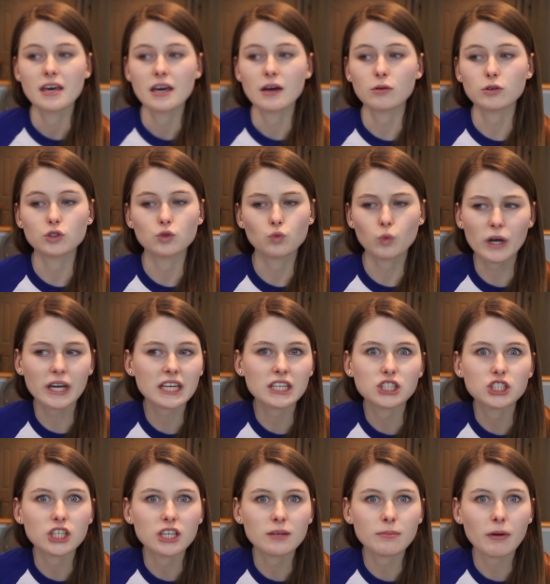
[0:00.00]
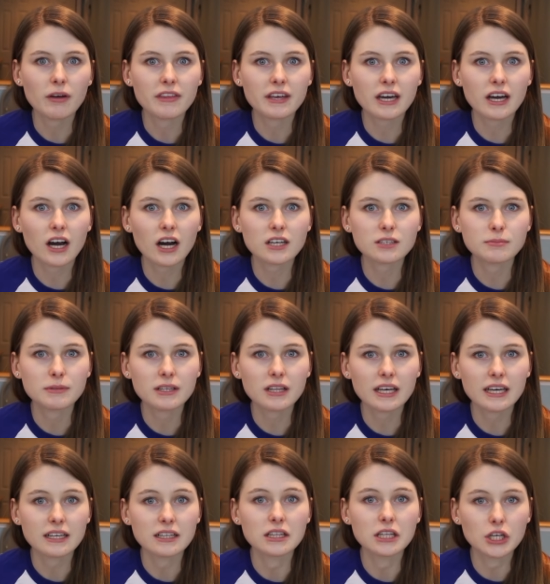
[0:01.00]
It was wicked cheap. I think it cost me
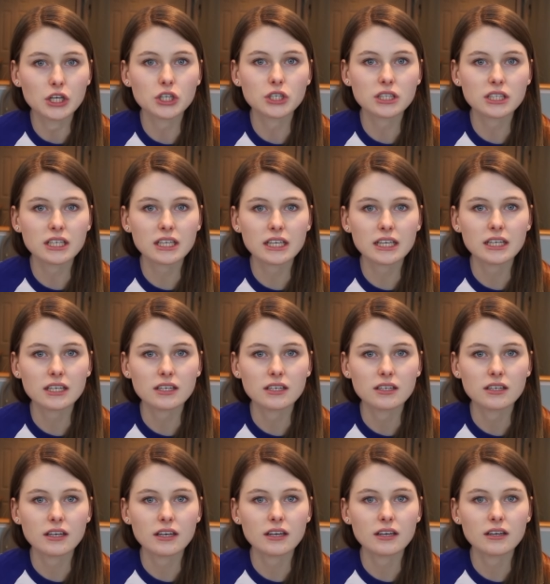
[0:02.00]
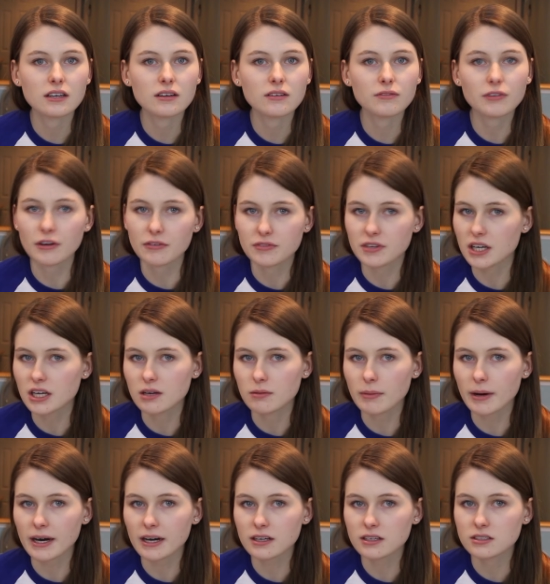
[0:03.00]
like literally 15
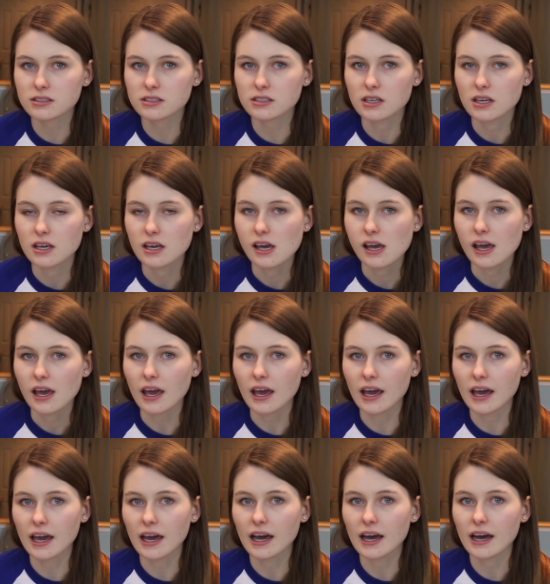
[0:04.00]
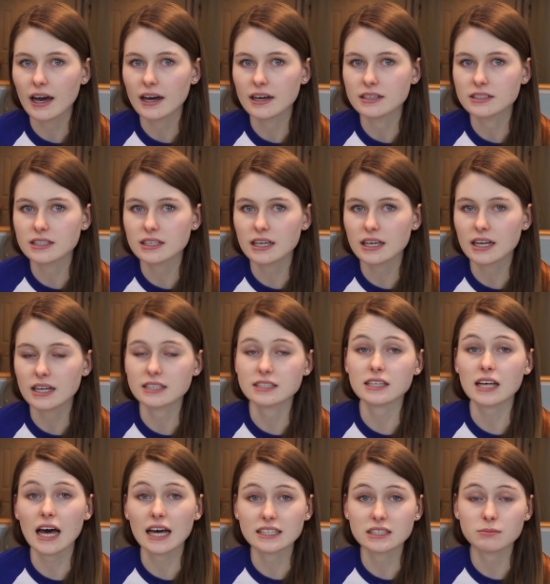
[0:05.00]
bucks and it has
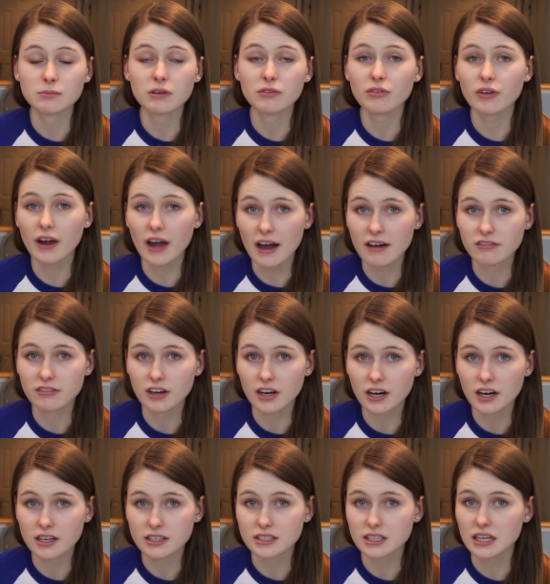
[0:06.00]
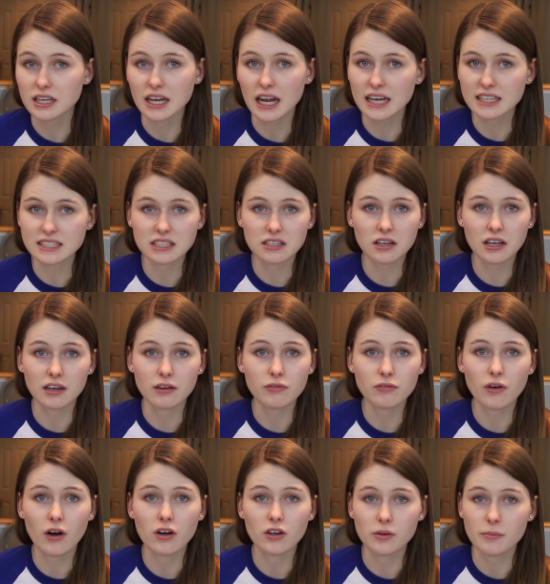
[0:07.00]
lasted me forever. It hasn't like
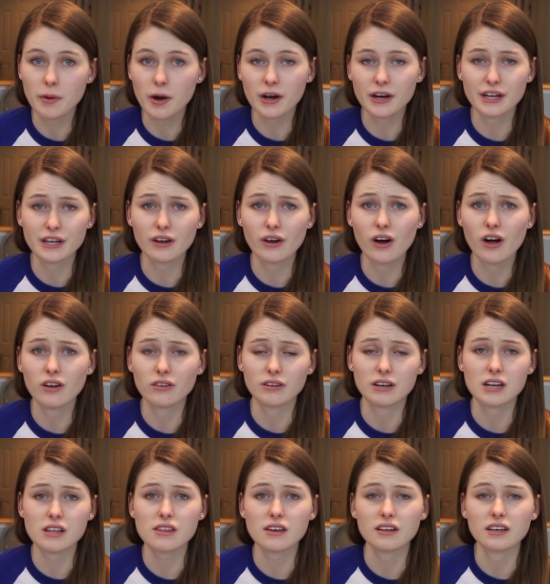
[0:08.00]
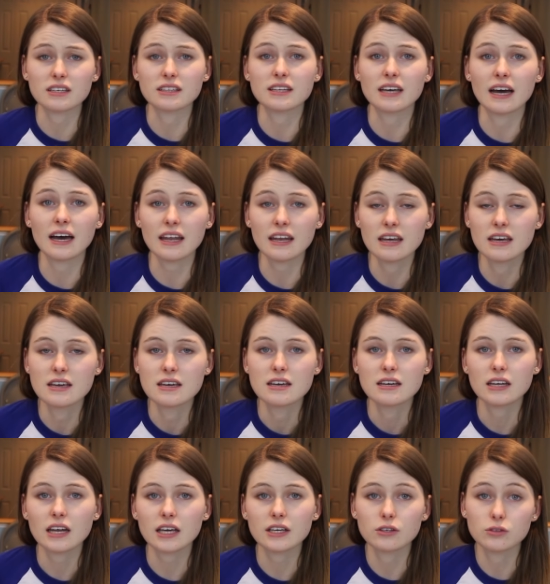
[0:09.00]
fallen apart at all or anything like that
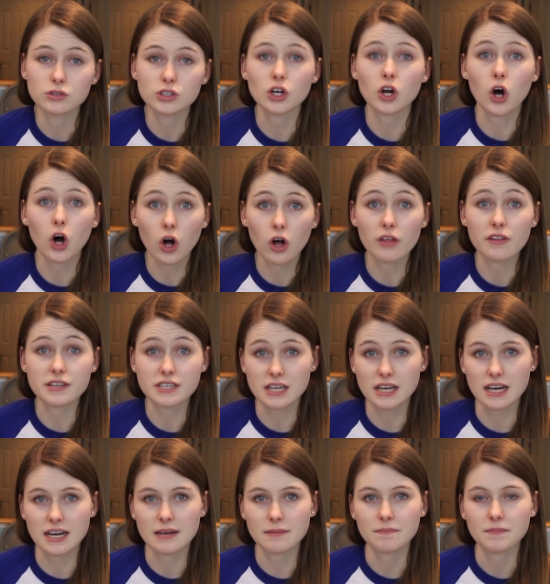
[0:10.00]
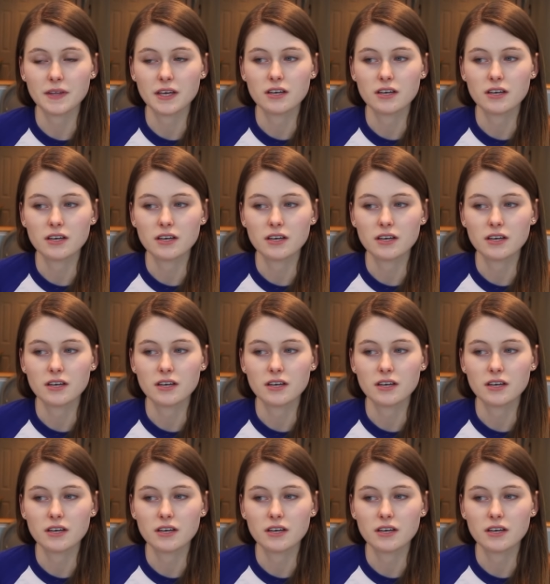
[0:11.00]
and I use it all the time.